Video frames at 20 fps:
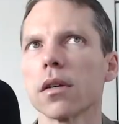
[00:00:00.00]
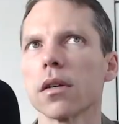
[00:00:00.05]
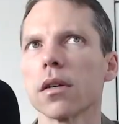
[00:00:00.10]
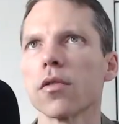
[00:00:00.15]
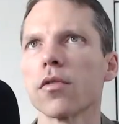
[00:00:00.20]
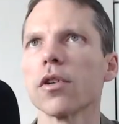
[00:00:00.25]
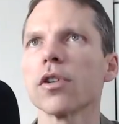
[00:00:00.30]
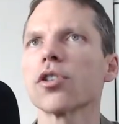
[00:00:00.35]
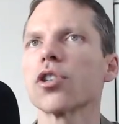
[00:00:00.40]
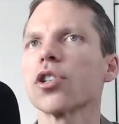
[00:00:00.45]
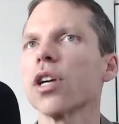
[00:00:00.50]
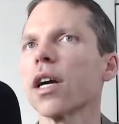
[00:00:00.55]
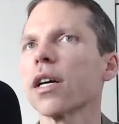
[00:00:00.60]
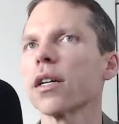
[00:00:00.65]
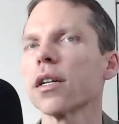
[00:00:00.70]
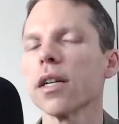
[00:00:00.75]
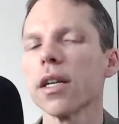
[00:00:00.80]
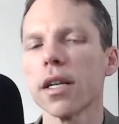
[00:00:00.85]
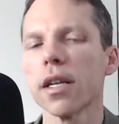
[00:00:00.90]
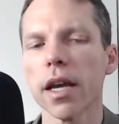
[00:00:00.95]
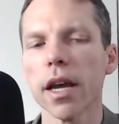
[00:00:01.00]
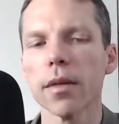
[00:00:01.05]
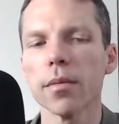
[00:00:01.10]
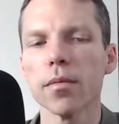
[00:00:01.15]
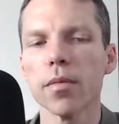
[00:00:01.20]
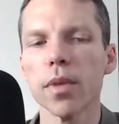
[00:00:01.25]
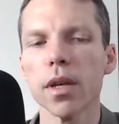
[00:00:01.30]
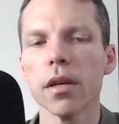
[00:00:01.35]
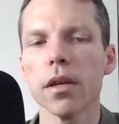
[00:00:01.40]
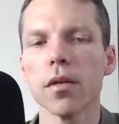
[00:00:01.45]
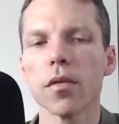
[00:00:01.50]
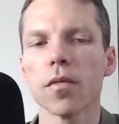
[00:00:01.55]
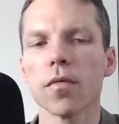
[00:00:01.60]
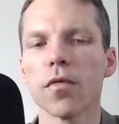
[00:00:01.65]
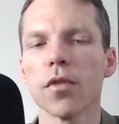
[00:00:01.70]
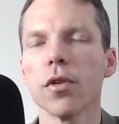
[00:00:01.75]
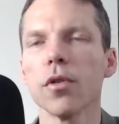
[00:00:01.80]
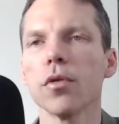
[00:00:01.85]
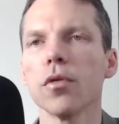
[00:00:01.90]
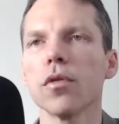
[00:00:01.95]
Christianity can be
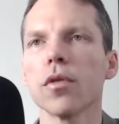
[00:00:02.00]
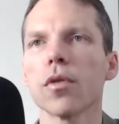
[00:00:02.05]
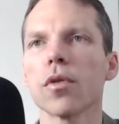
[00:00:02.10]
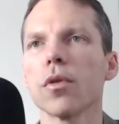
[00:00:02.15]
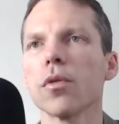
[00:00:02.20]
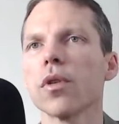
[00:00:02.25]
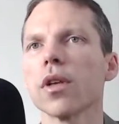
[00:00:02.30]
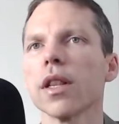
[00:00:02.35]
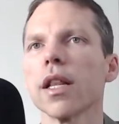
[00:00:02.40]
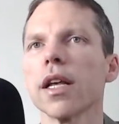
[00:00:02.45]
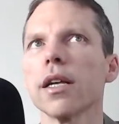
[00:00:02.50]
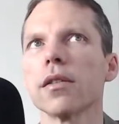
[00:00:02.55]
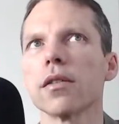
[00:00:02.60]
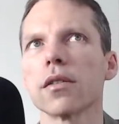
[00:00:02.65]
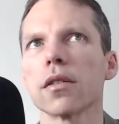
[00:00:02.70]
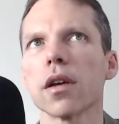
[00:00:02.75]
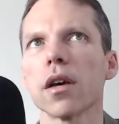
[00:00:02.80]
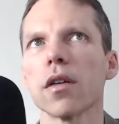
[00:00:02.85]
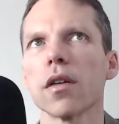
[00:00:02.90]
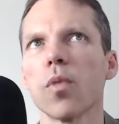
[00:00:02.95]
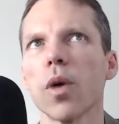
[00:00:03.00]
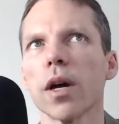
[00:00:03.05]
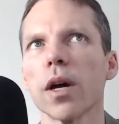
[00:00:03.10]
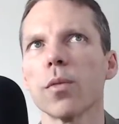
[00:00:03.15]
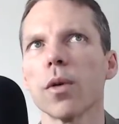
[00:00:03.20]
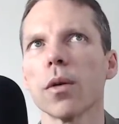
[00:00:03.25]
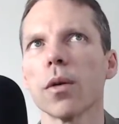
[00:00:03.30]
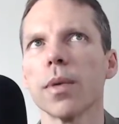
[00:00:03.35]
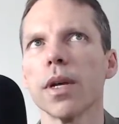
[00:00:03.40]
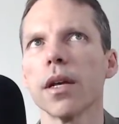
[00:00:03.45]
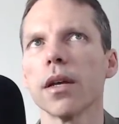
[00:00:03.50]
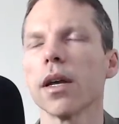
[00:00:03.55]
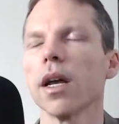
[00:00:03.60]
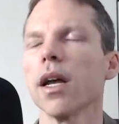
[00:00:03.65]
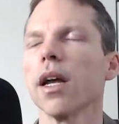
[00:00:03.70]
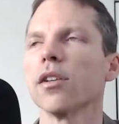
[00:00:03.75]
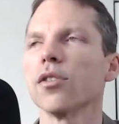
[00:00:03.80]
viewed through the lens of white well-being,